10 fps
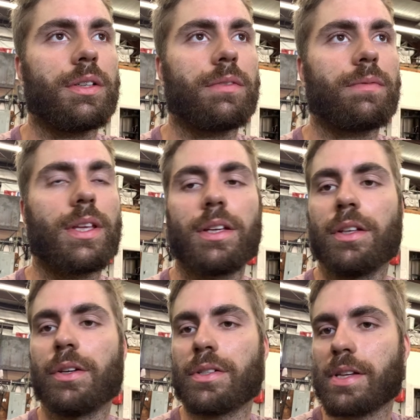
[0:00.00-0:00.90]
you
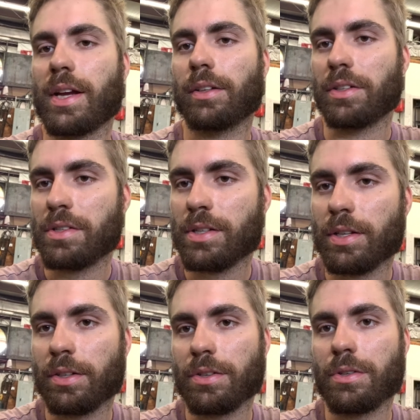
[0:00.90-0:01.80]
know, exactly
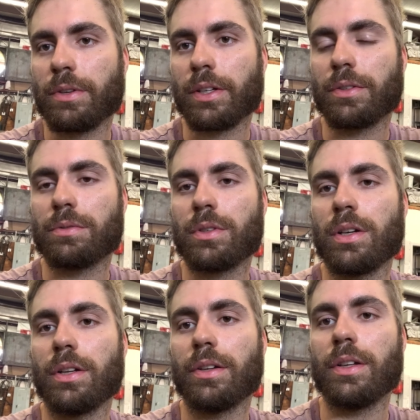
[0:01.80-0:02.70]
centered, so I could
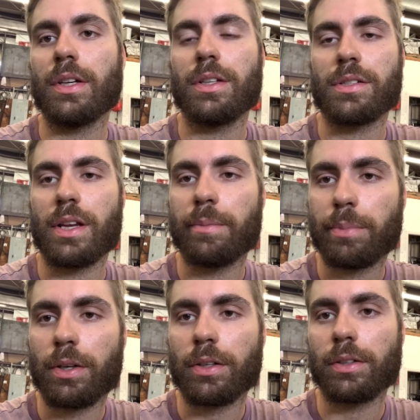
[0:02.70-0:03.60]
run same
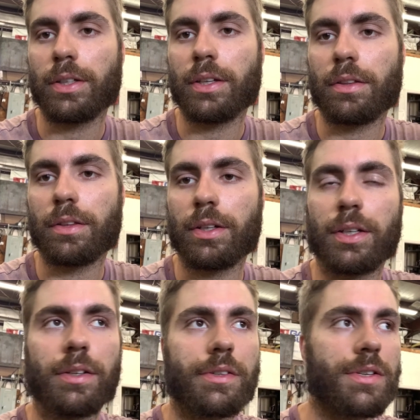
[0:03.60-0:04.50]
bar length on
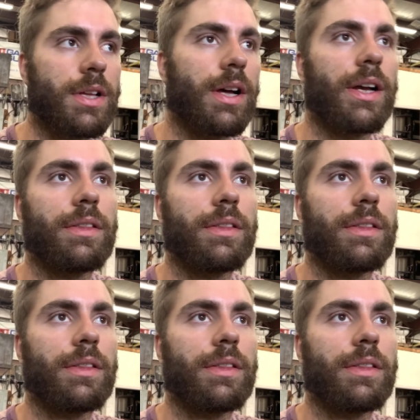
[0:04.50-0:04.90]
either side,